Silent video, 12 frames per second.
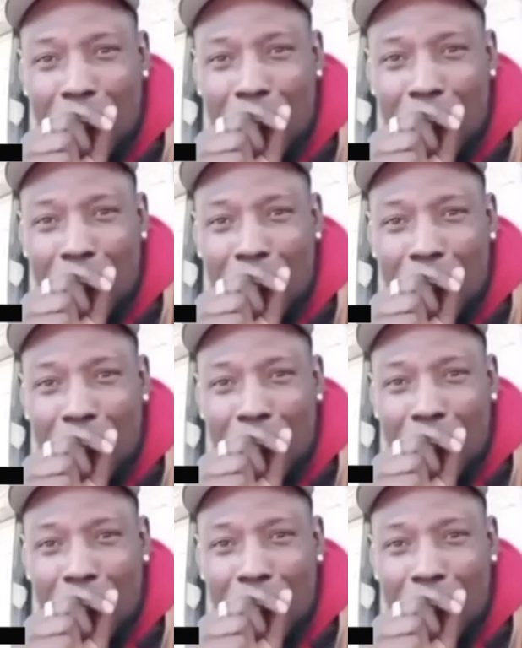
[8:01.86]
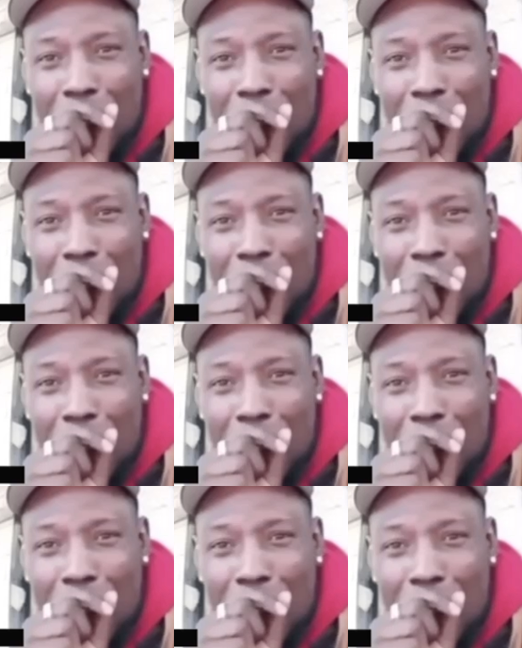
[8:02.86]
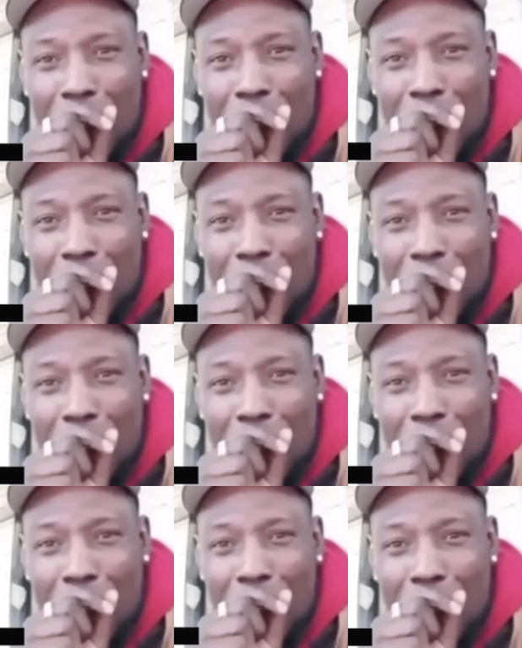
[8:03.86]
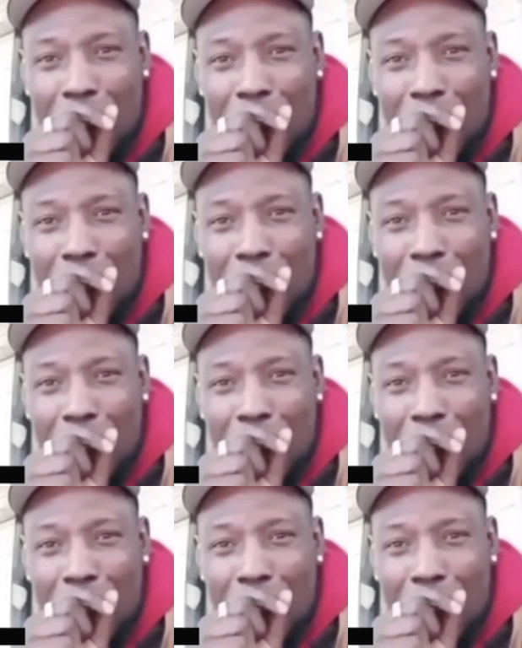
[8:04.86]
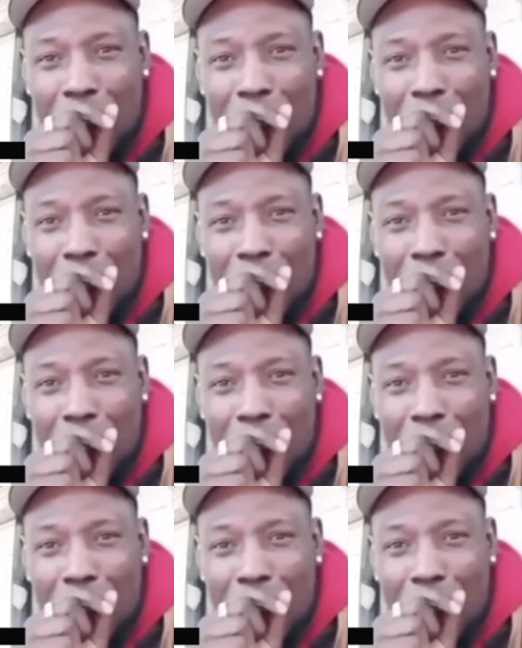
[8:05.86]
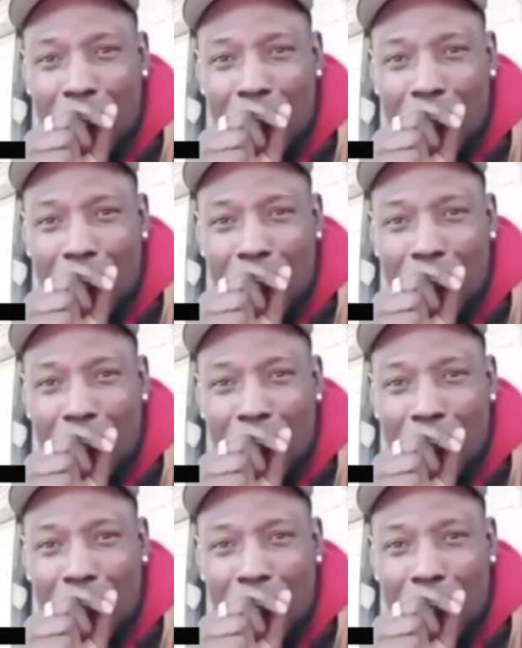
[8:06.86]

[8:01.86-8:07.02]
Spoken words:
(not speaking)